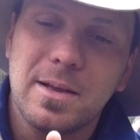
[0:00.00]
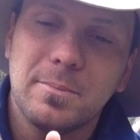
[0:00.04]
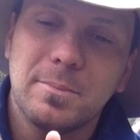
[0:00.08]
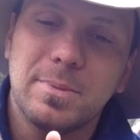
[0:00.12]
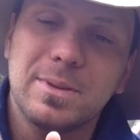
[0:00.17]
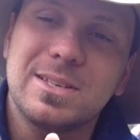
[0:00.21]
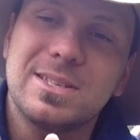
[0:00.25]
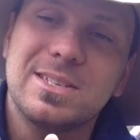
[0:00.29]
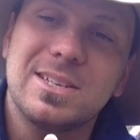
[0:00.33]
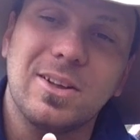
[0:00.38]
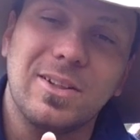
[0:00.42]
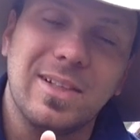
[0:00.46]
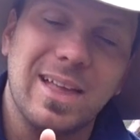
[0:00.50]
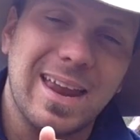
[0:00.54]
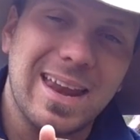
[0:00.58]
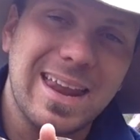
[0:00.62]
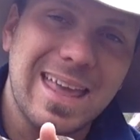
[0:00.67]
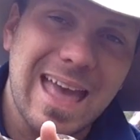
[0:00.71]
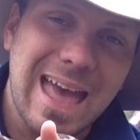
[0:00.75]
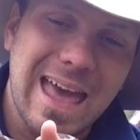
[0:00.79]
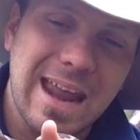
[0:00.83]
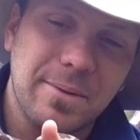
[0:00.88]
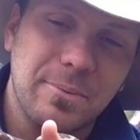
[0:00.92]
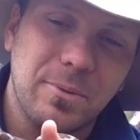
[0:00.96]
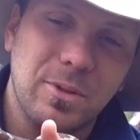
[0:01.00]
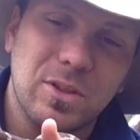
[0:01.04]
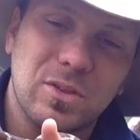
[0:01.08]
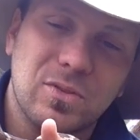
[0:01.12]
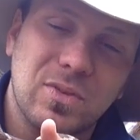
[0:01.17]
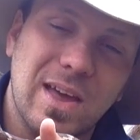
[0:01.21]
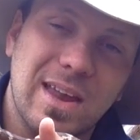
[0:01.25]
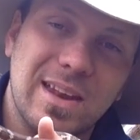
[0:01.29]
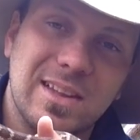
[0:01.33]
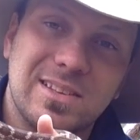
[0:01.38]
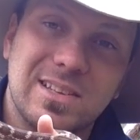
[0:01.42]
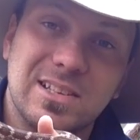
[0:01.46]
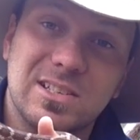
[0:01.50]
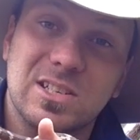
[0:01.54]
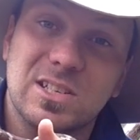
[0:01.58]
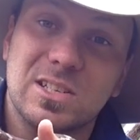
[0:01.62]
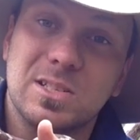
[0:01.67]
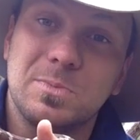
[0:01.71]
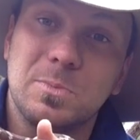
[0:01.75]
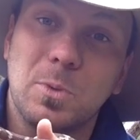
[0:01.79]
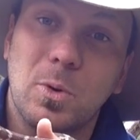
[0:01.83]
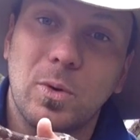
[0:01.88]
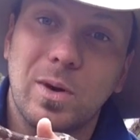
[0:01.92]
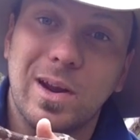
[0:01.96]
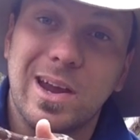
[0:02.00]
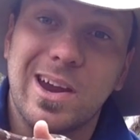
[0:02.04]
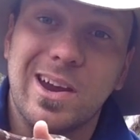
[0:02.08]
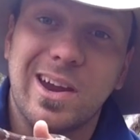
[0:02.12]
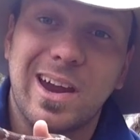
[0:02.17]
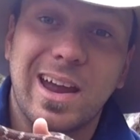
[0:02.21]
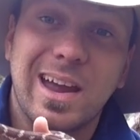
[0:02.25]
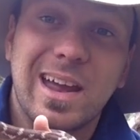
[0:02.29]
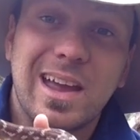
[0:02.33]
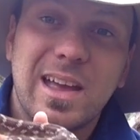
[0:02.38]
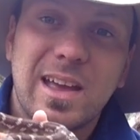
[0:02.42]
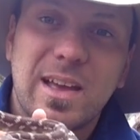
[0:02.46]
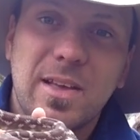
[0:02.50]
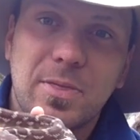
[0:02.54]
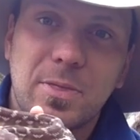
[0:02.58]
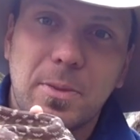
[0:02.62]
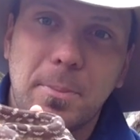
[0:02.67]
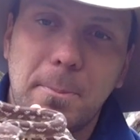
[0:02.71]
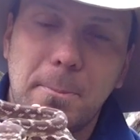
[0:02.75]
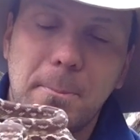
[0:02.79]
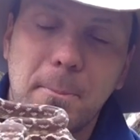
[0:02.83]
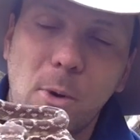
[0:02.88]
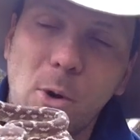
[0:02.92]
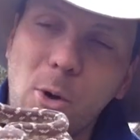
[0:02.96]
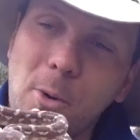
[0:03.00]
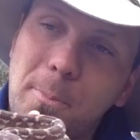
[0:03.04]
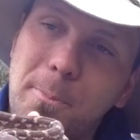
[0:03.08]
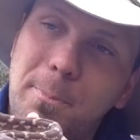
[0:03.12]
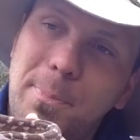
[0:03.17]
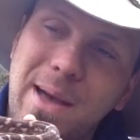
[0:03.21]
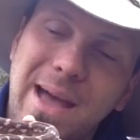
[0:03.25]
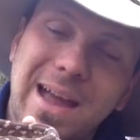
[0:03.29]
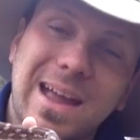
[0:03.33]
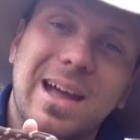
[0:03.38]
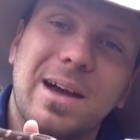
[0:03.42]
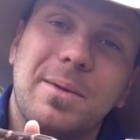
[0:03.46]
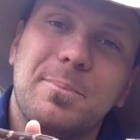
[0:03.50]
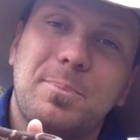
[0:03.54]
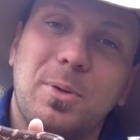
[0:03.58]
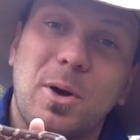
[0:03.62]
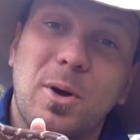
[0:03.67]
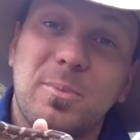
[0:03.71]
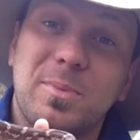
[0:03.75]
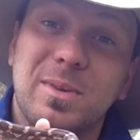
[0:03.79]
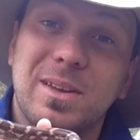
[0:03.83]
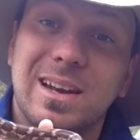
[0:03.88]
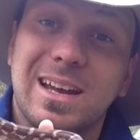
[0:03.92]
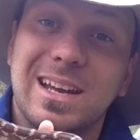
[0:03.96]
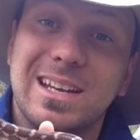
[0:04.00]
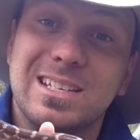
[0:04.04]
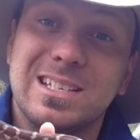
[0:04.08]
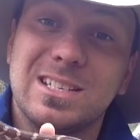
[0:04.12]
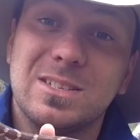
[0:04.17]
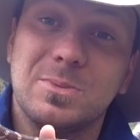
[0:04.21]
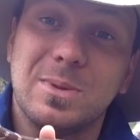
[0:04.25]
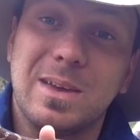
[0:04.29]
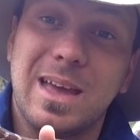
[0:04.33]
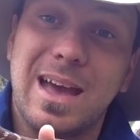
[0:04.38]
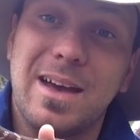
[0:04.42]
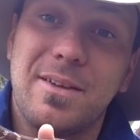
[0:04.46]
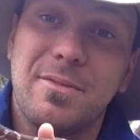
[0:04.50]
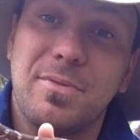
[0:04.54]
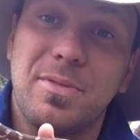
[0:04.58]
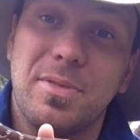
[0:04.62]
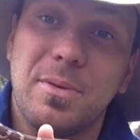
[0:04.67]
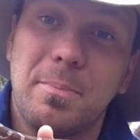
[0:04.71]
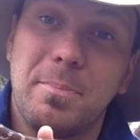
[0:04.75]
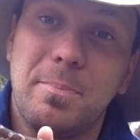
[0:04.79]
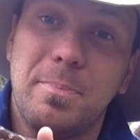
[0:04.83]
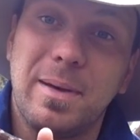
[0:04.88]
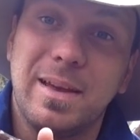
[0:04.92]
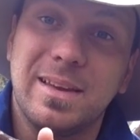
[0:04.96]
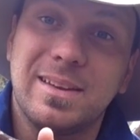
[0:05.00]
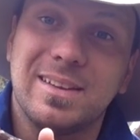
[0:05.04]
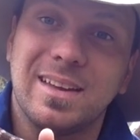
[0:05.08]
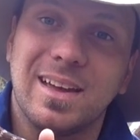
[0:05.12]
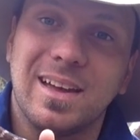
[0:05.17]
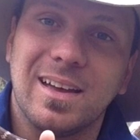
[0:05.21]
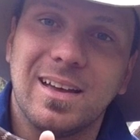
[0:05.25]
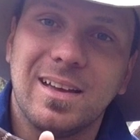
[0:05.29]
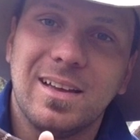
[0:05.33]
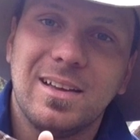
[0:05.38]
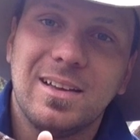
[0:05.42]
But still, any animal that's found in such a small area, the more backup populations we have, the better.